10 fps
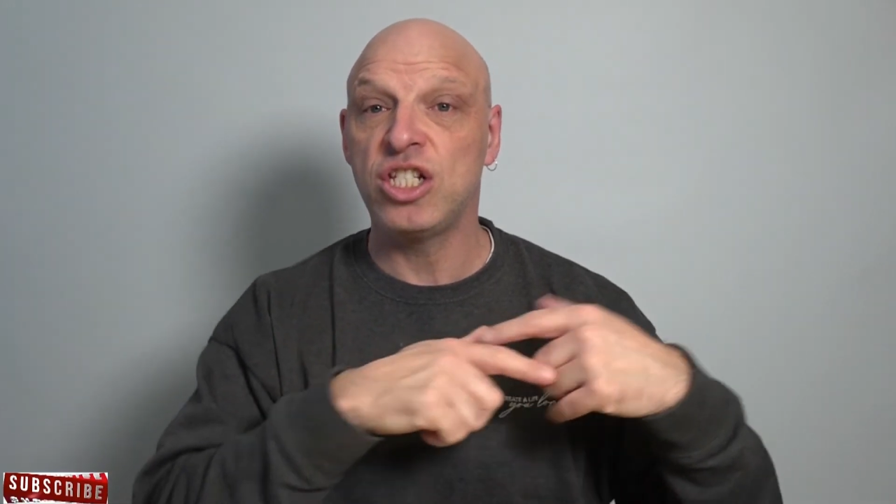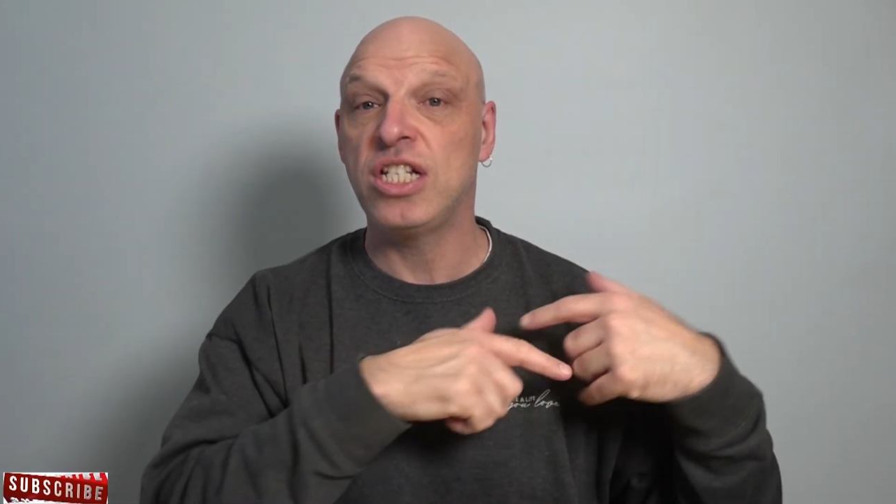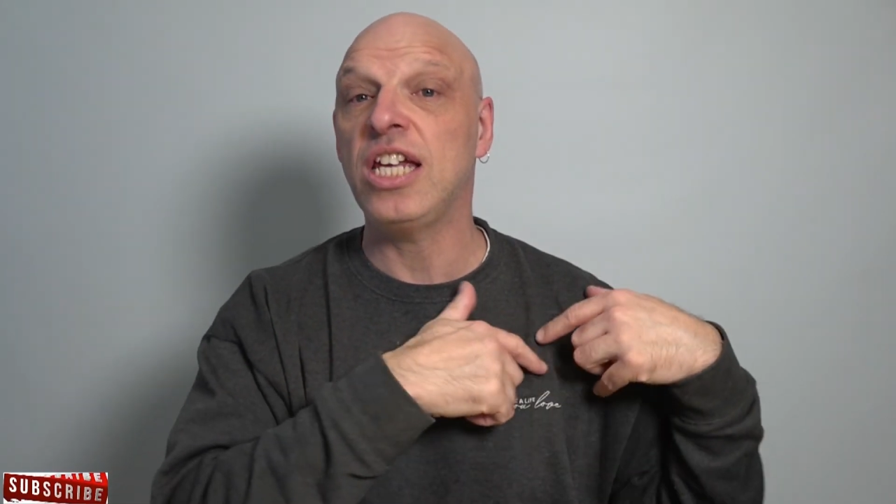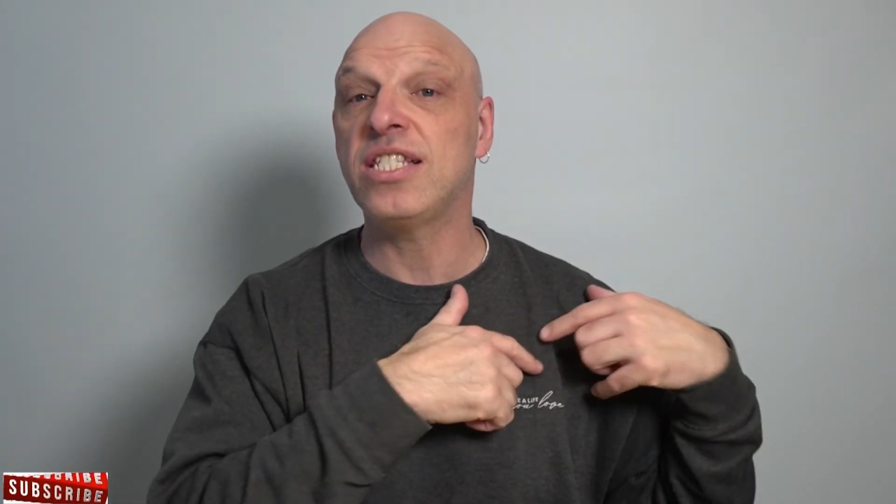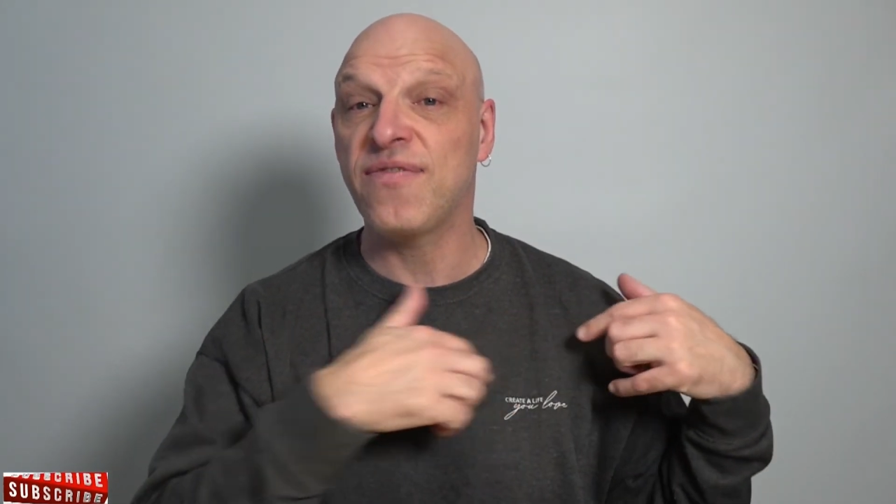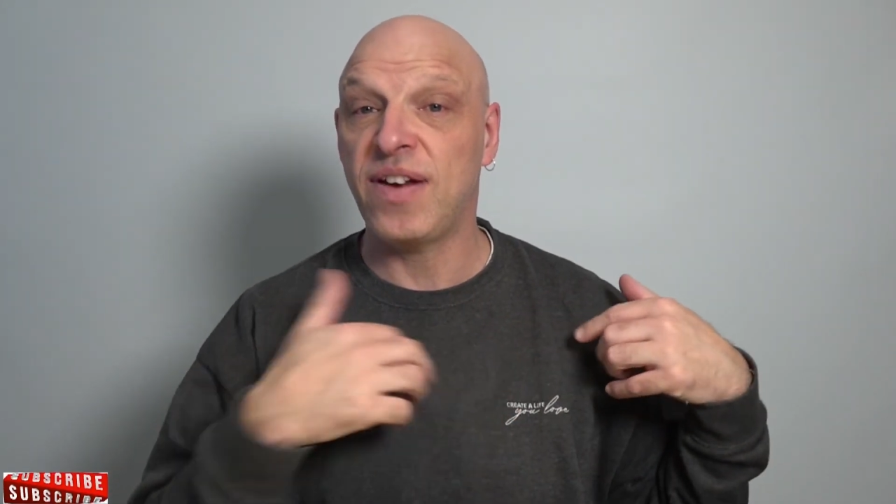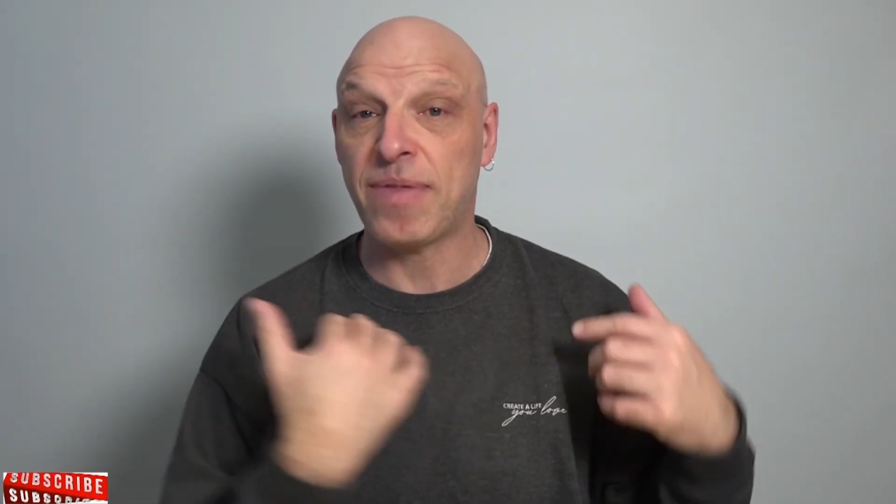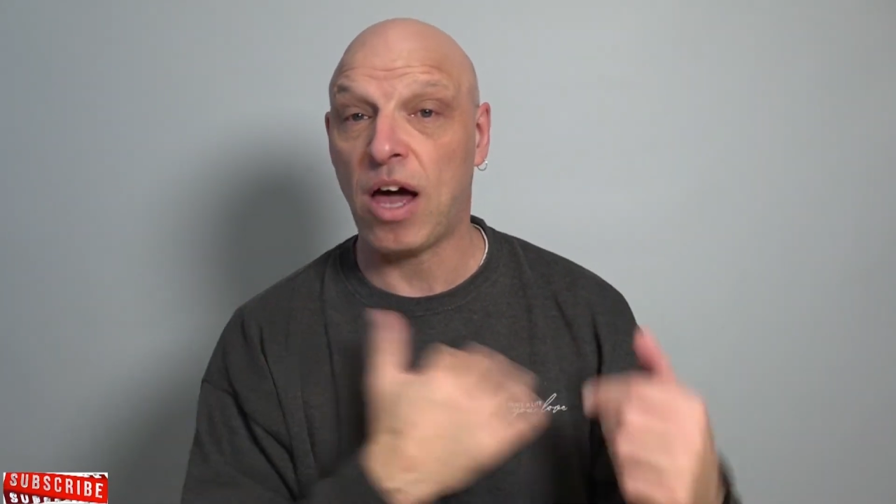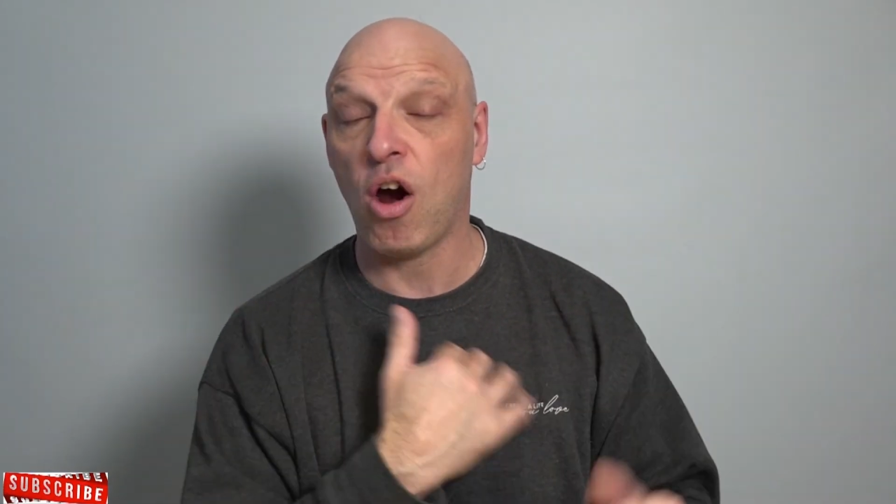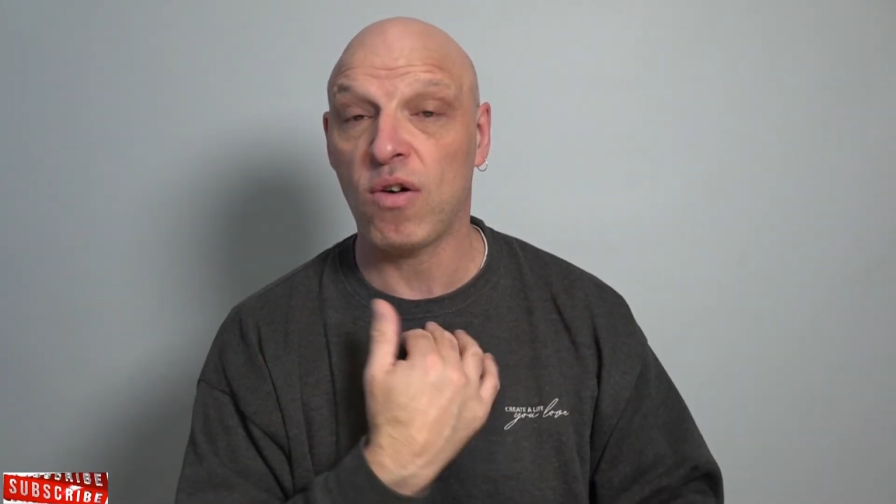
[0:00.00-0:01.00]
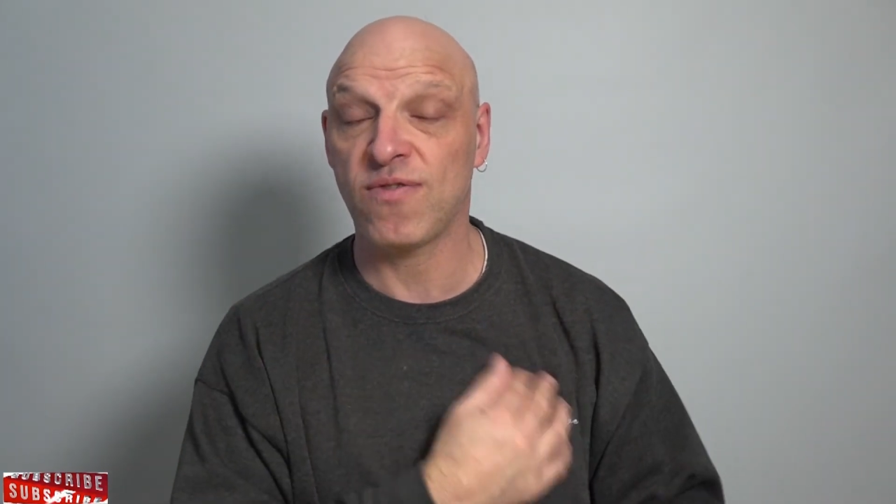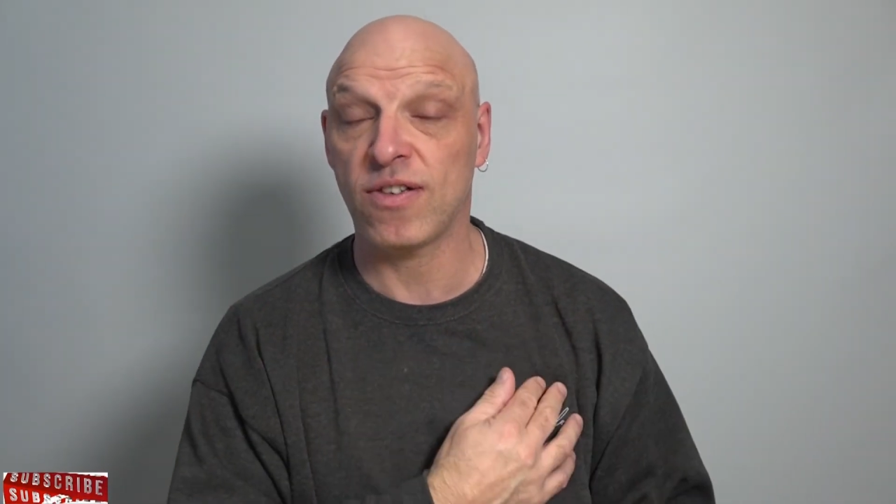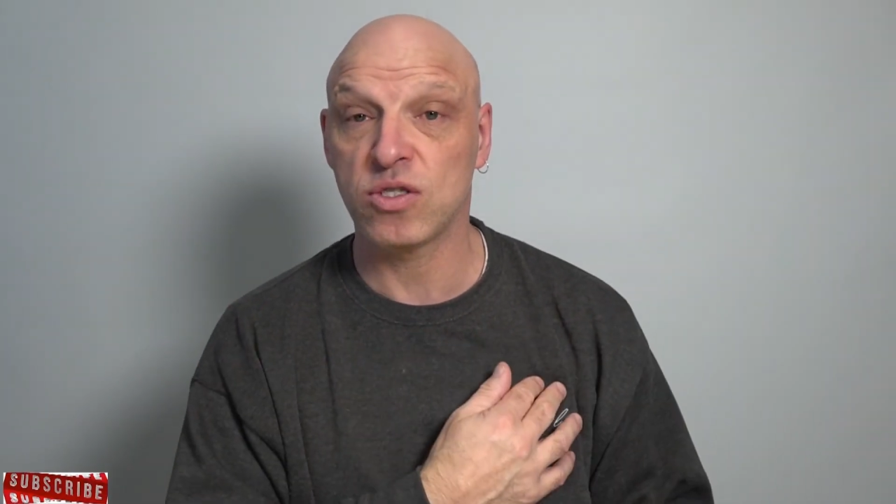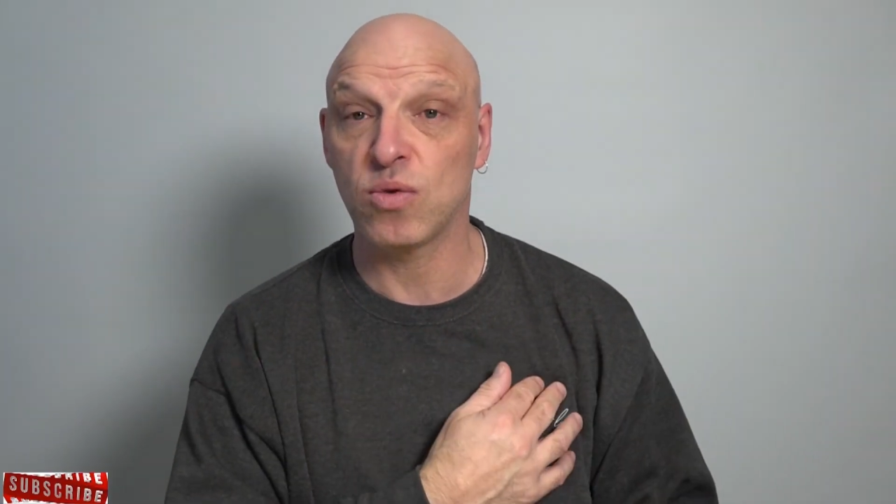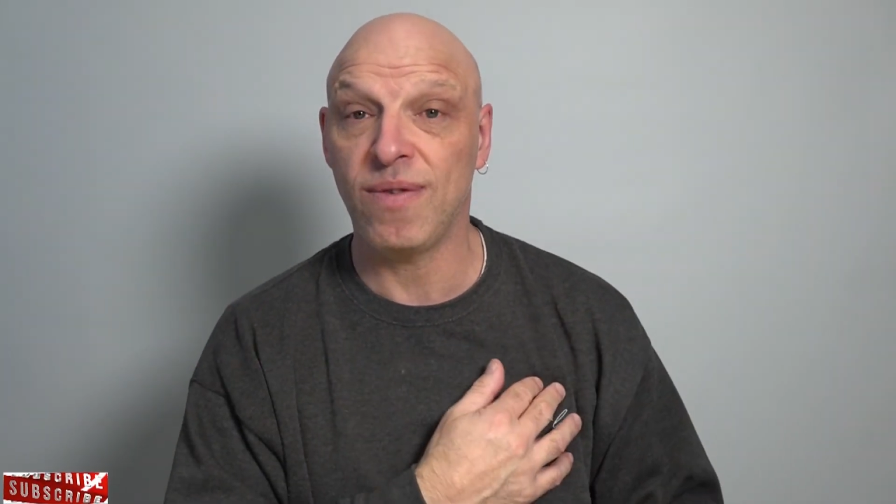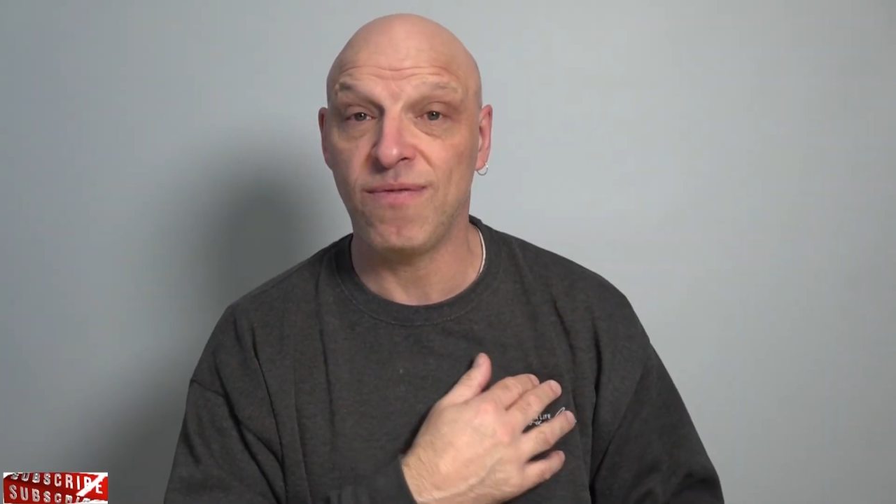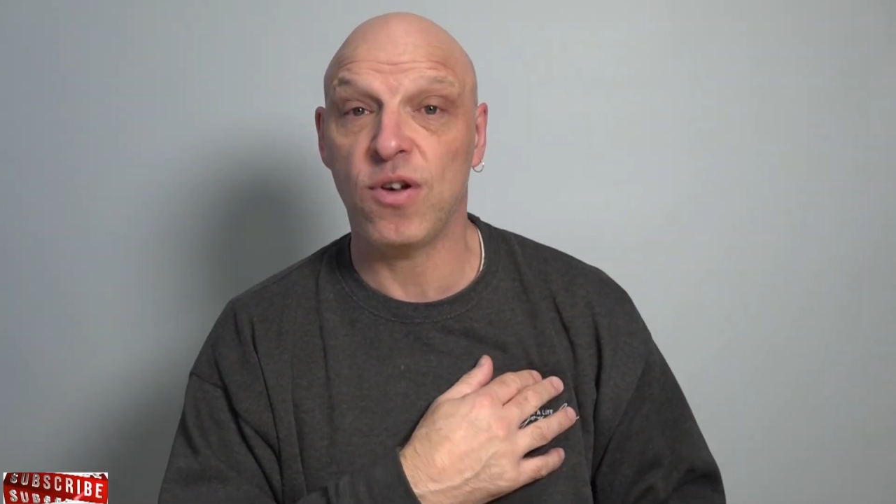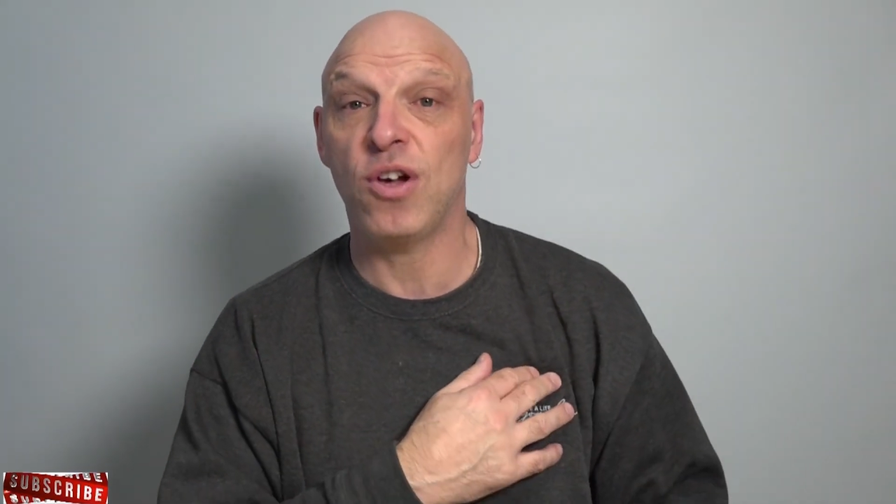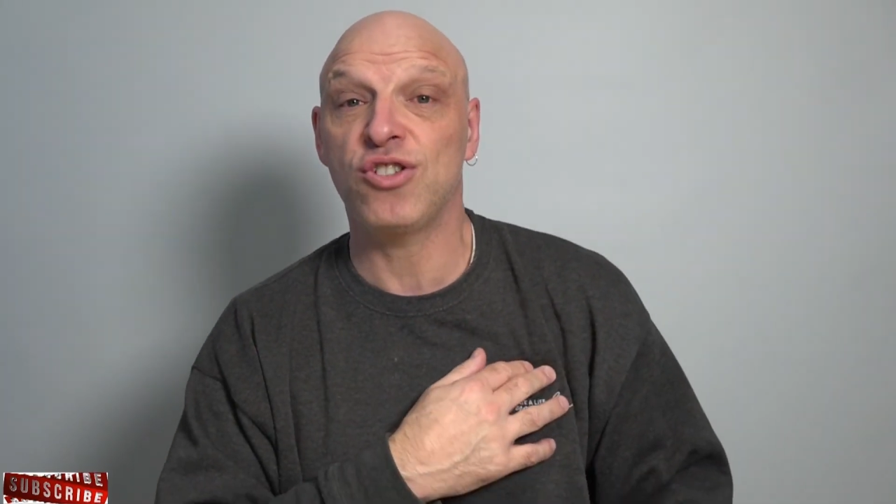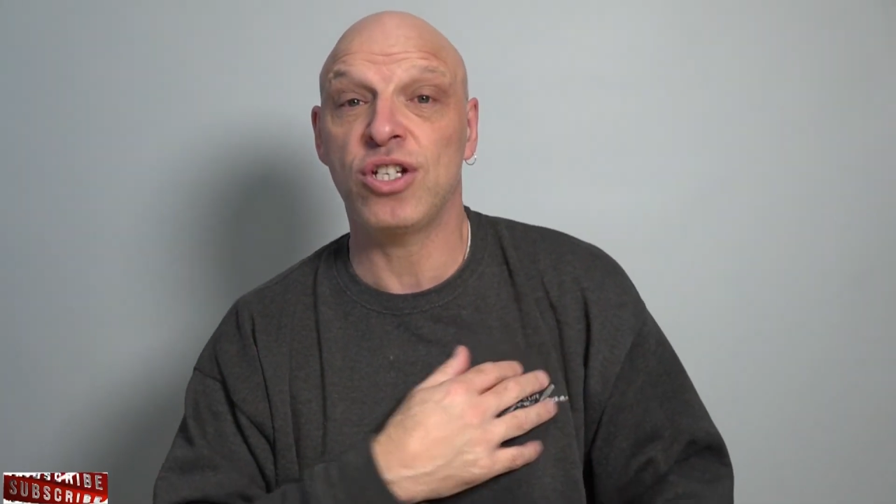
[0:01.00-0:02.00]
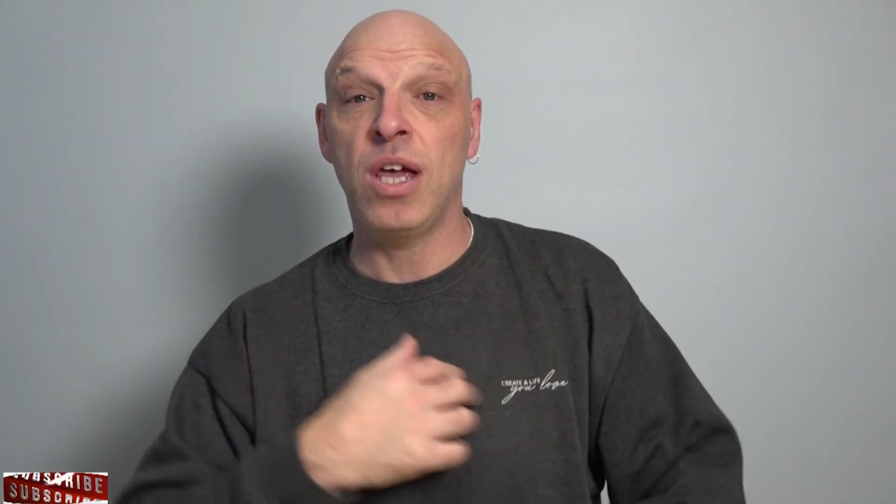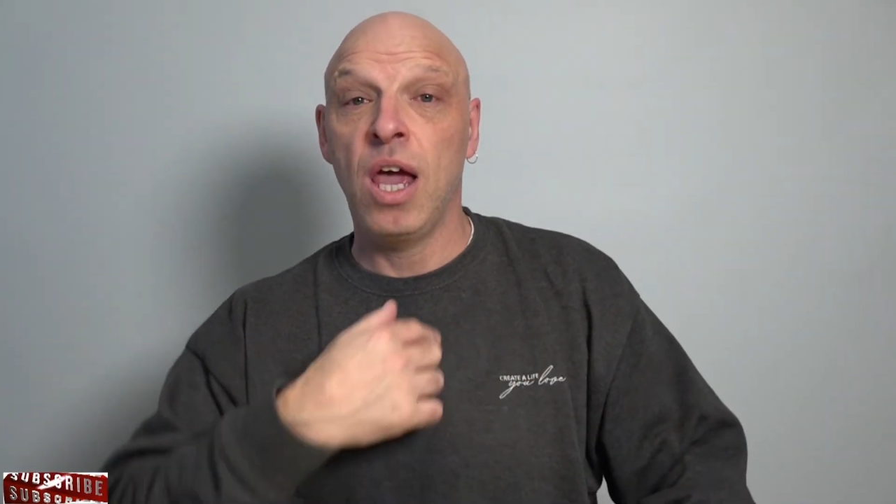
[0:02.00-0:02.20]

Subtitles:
You need to flip that horizontal inversion.